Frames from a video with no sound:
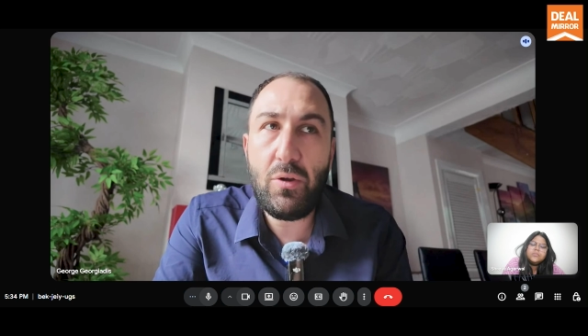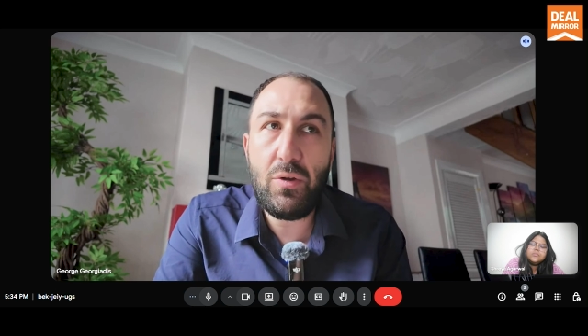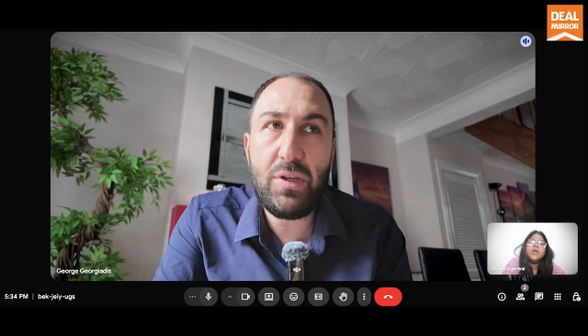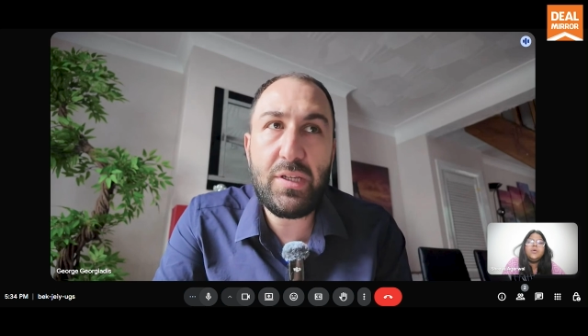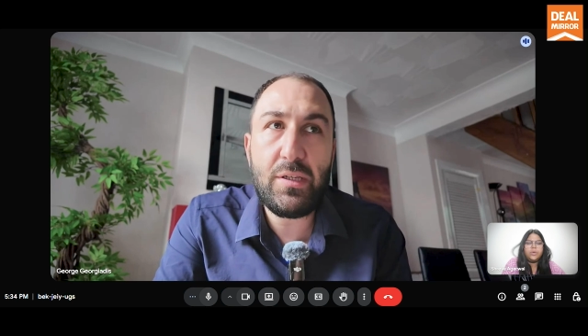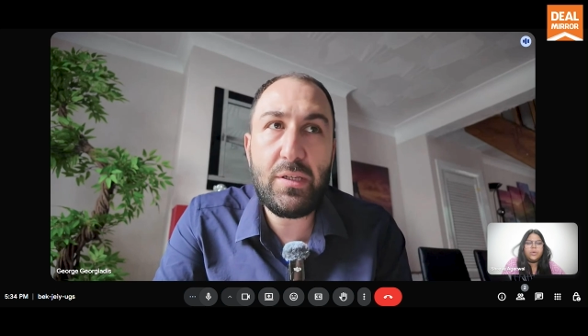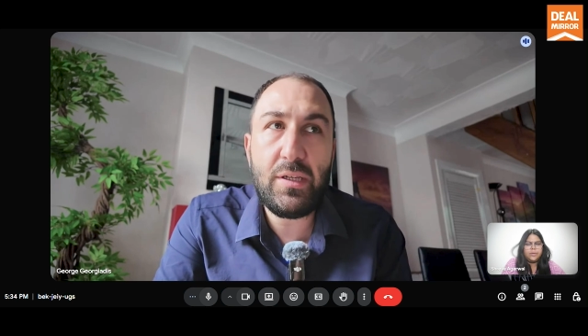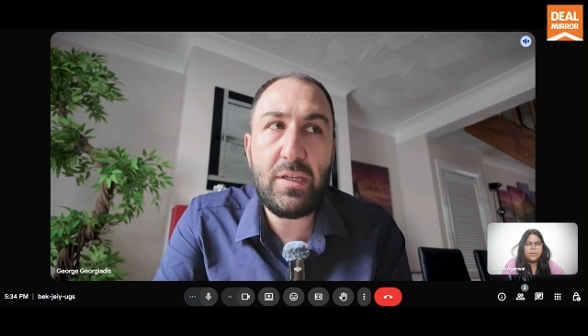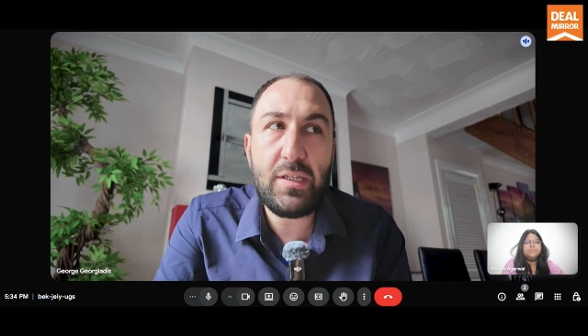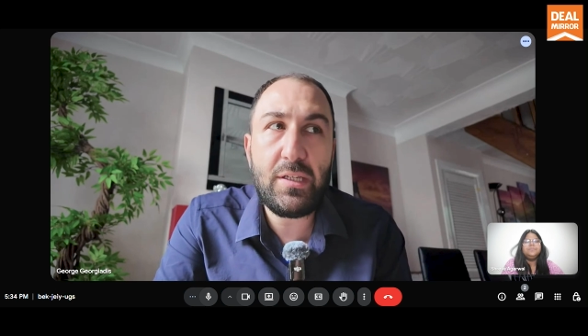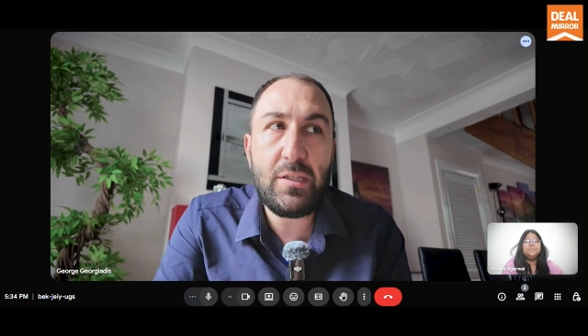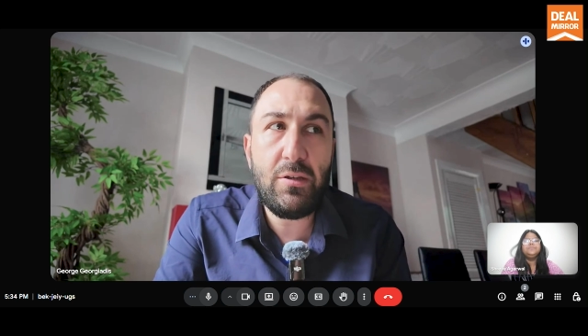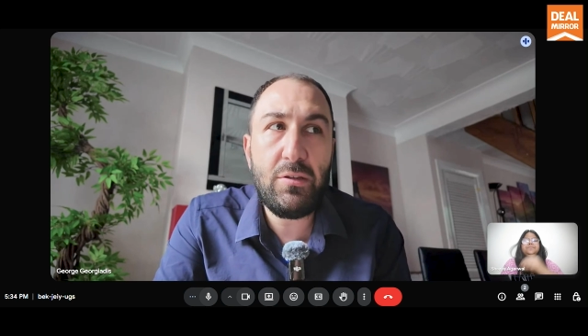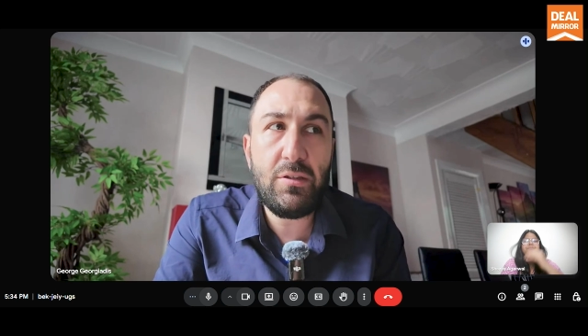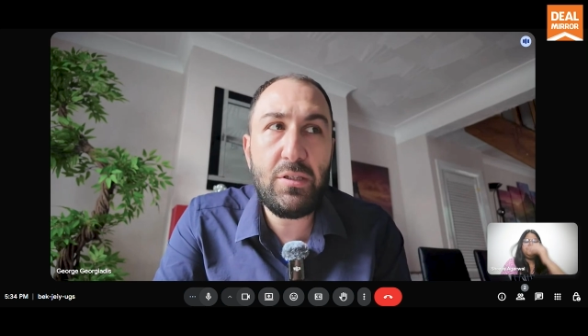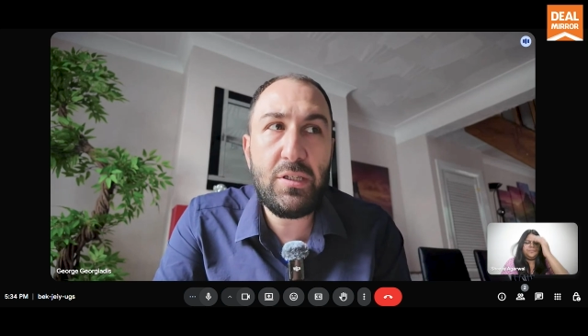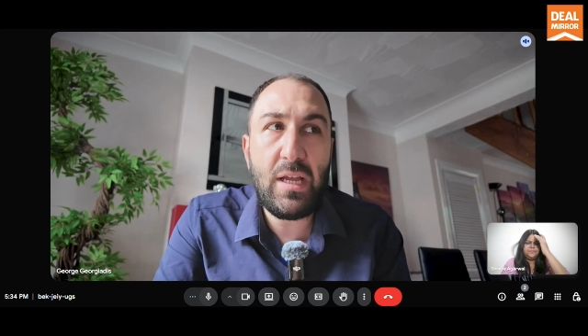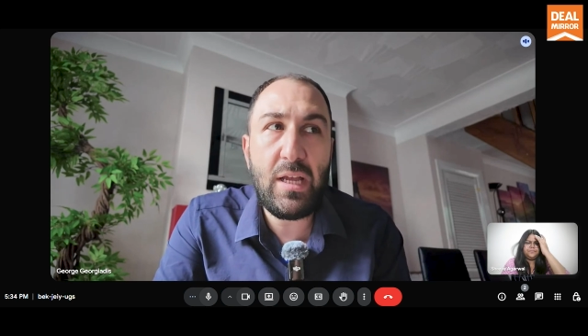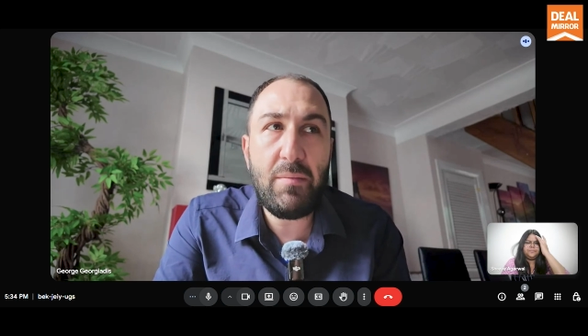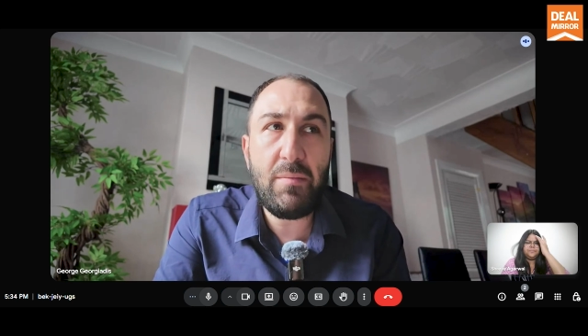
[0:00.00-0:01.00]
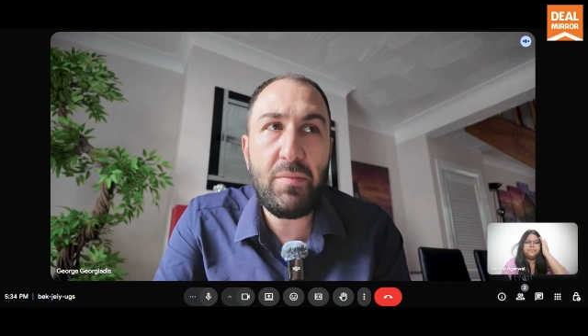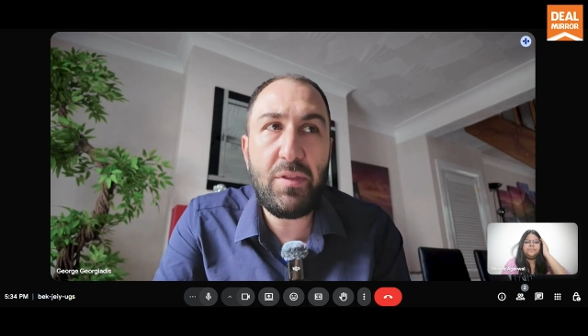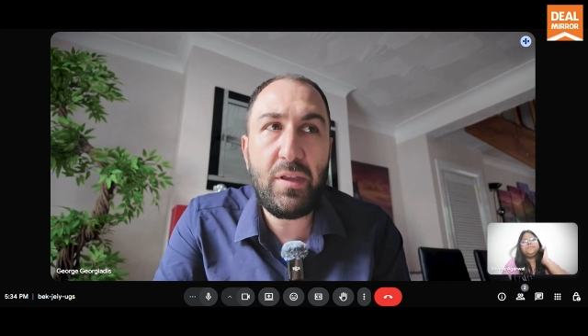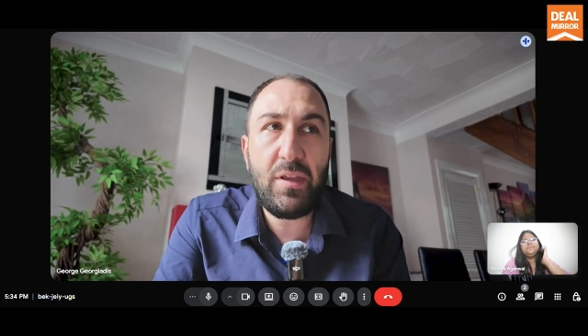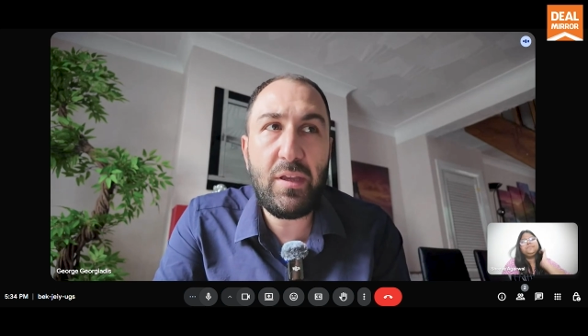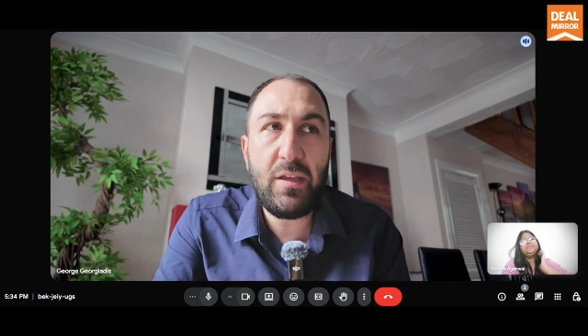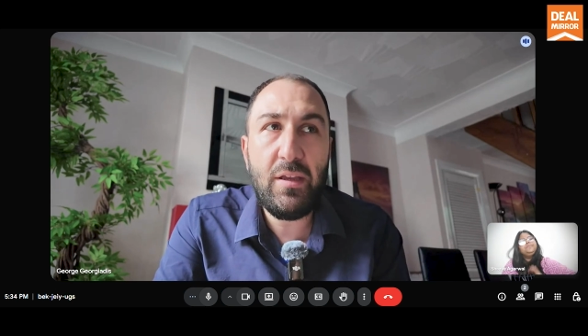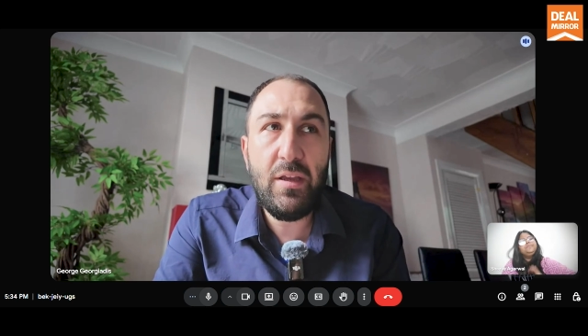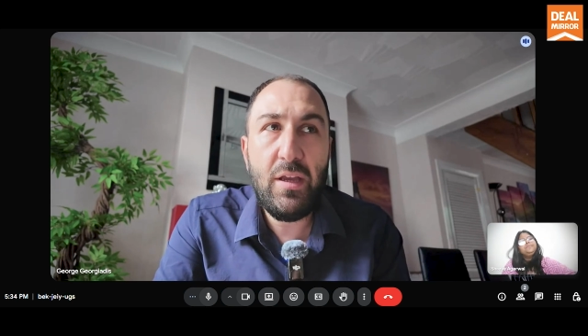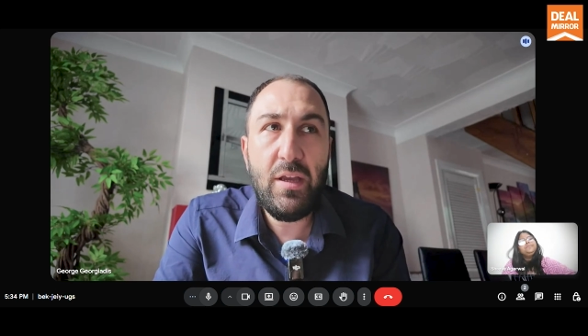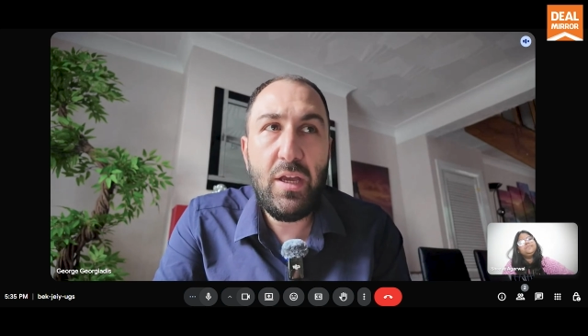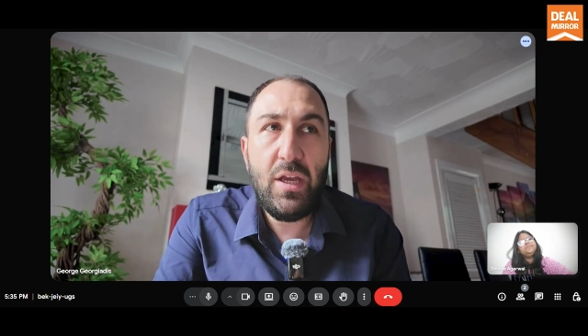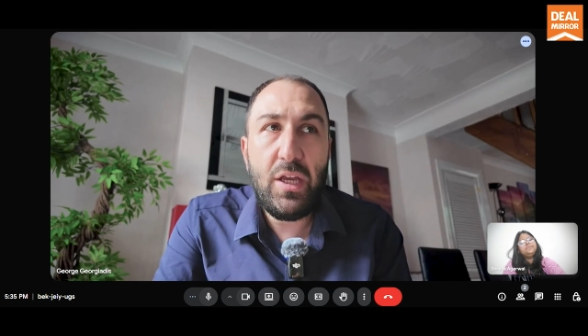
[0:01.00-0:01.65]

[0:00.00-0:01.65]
So it's not something.